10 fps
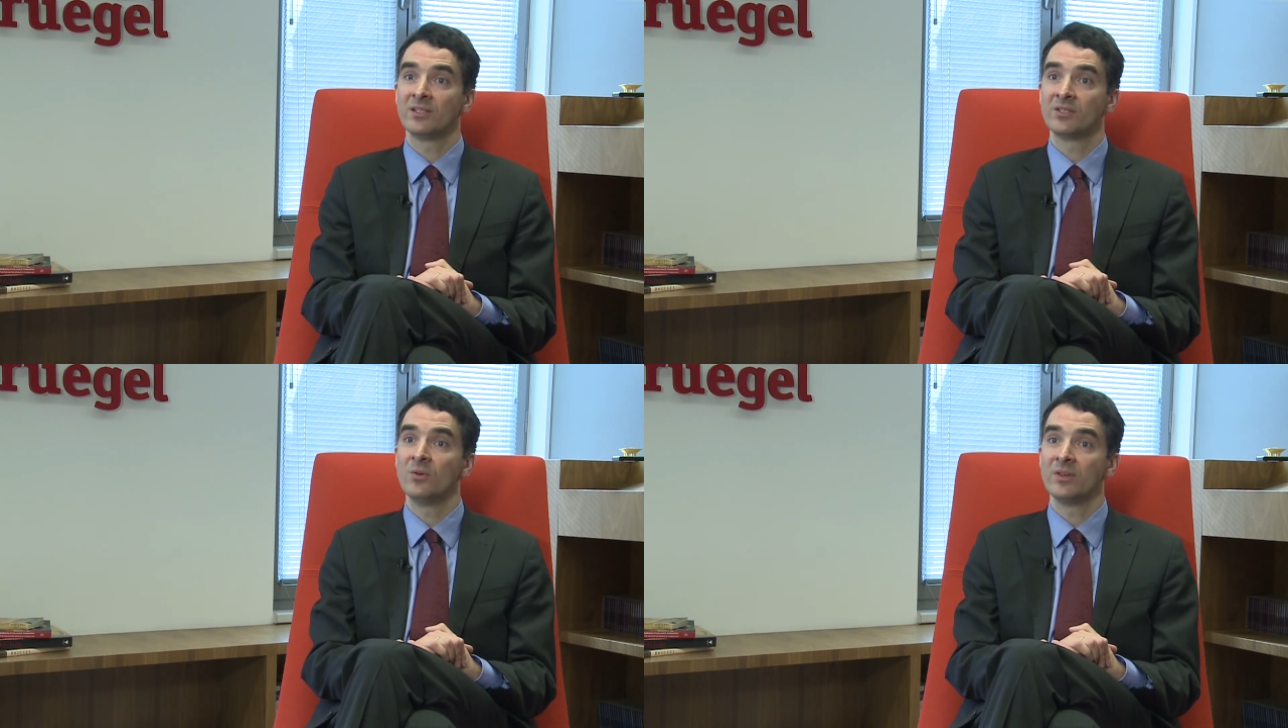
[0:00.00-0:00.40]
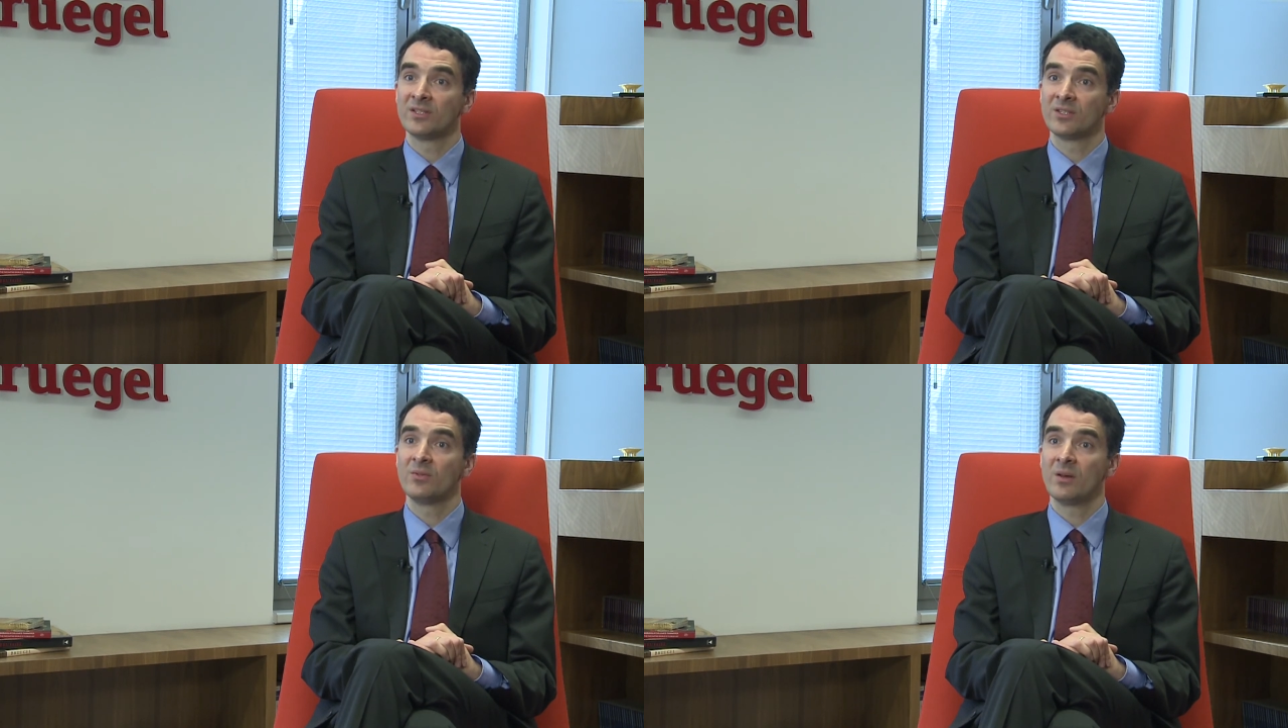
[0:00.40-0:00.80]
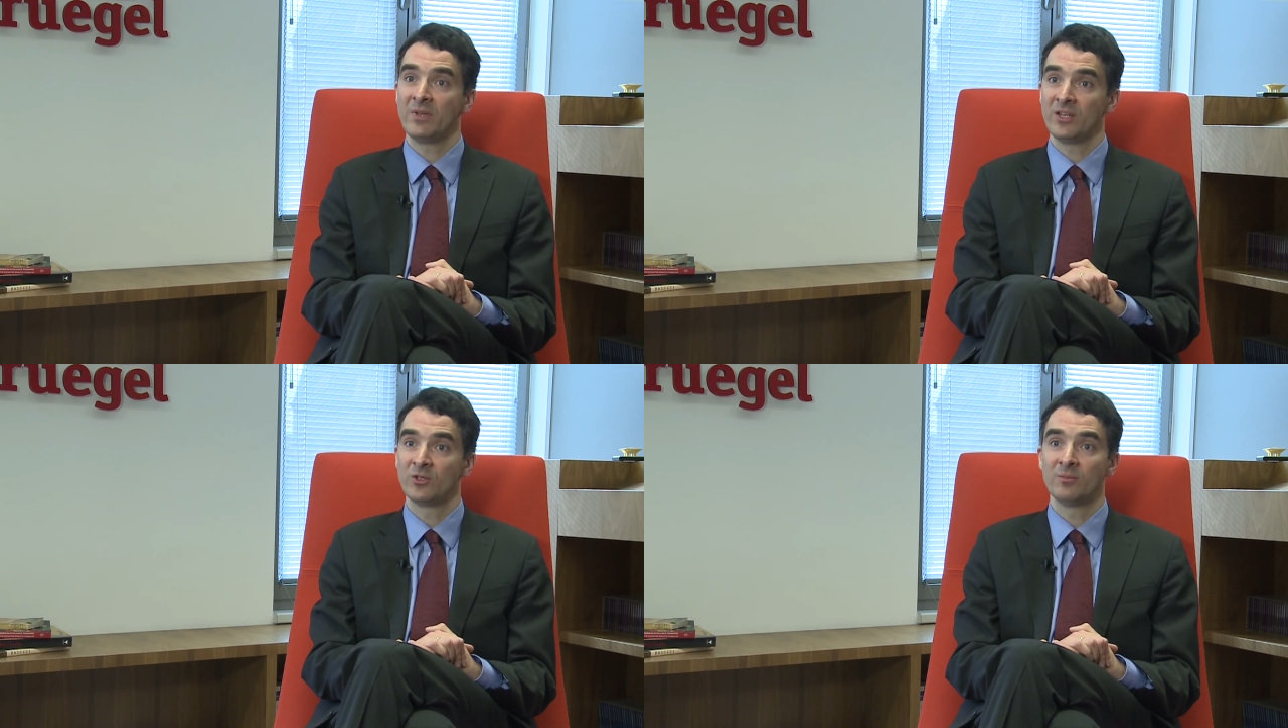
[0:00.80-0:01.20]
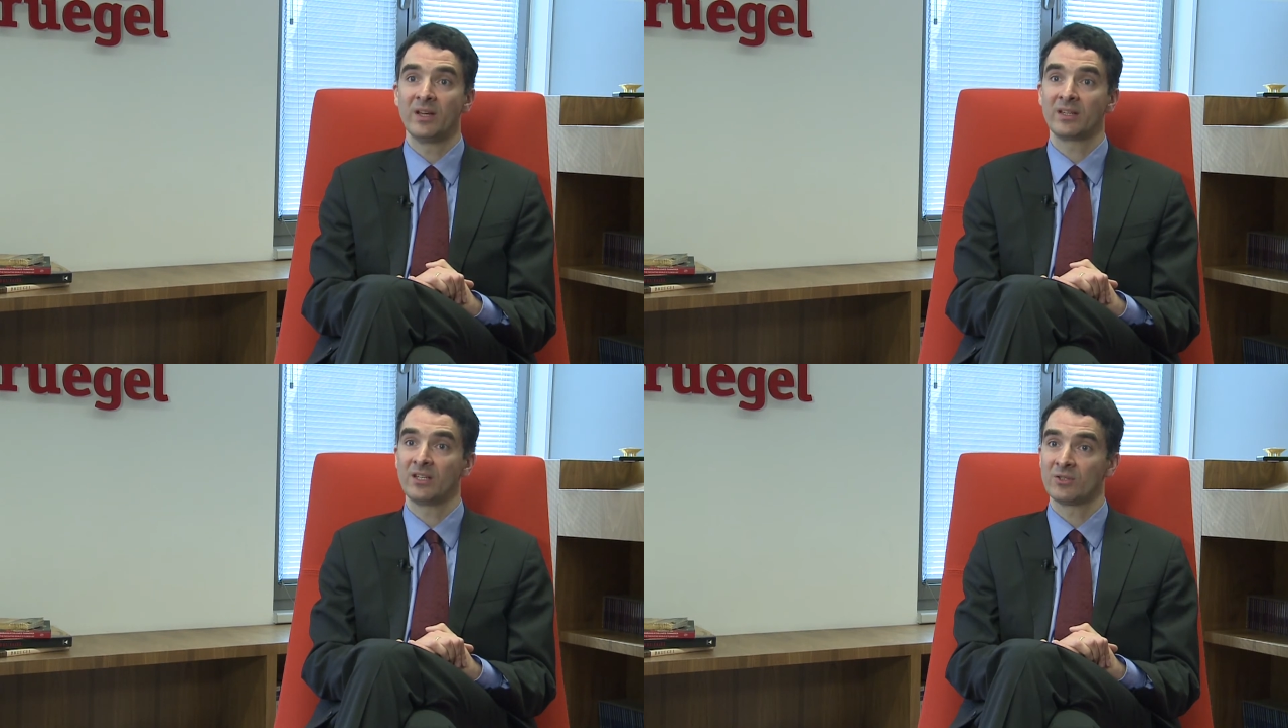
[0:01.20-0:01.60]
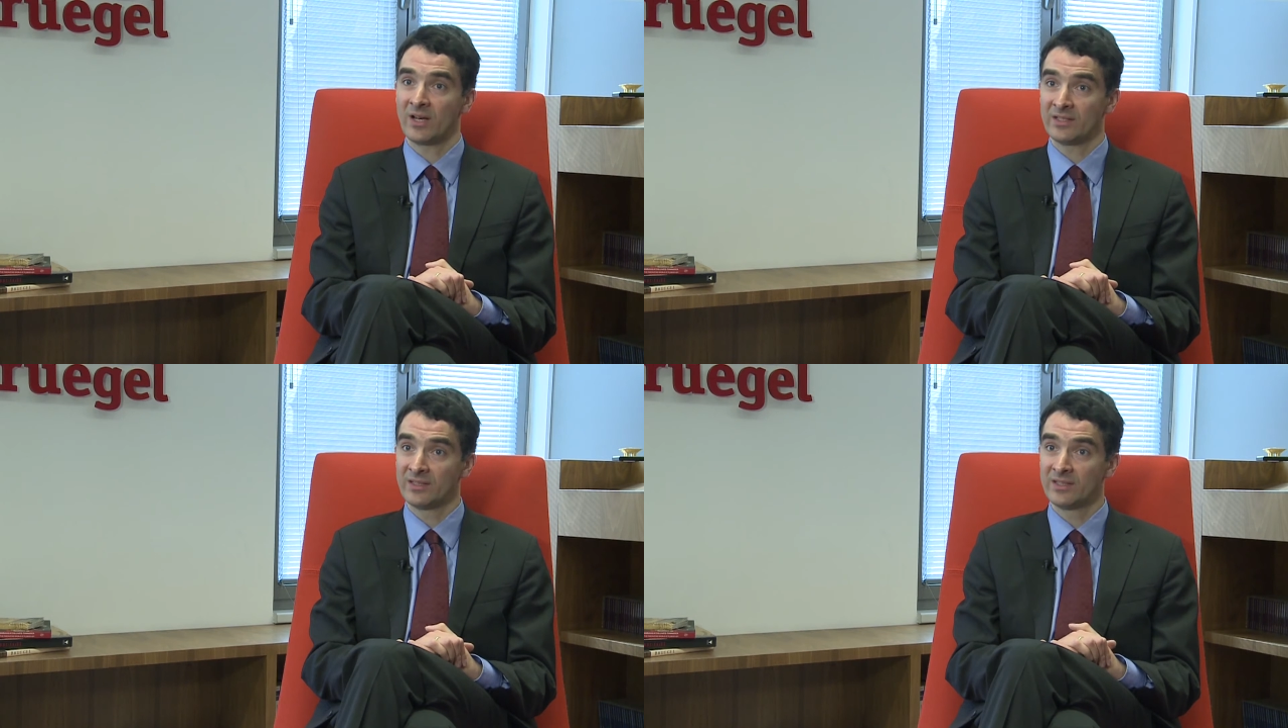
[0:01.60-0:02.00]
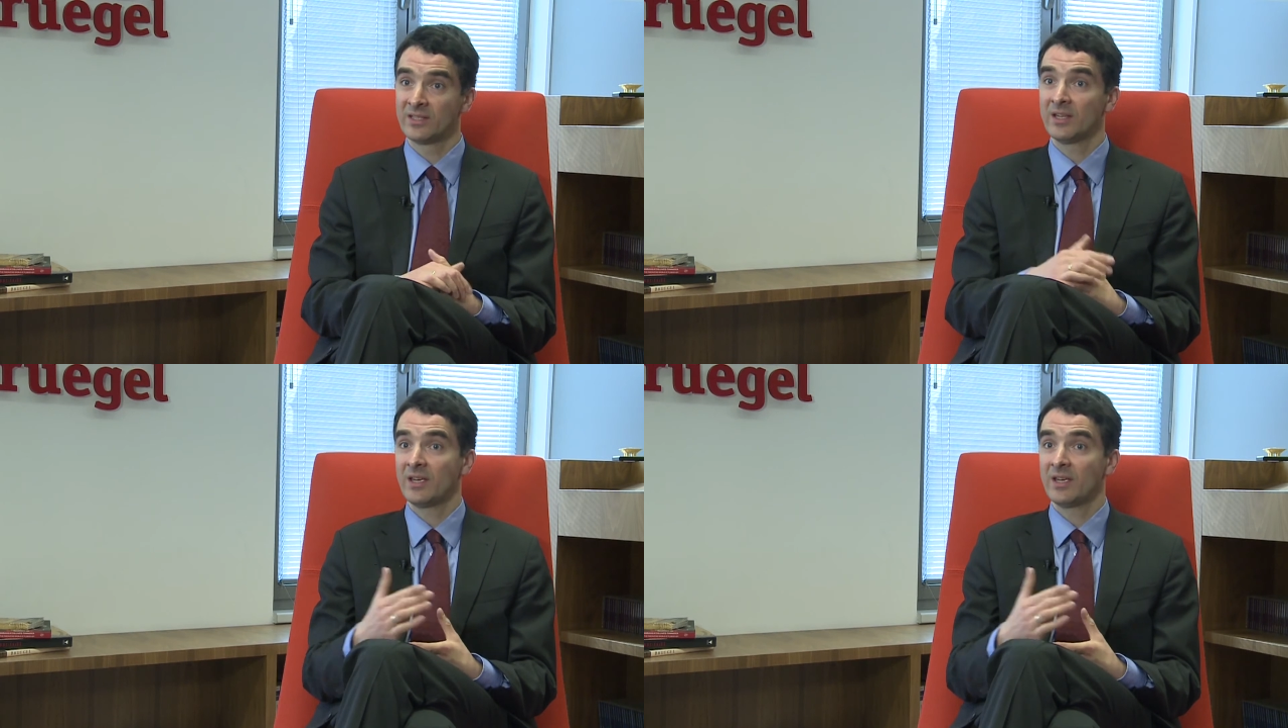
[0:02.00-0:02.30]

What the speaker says: is going through a major banking crisis,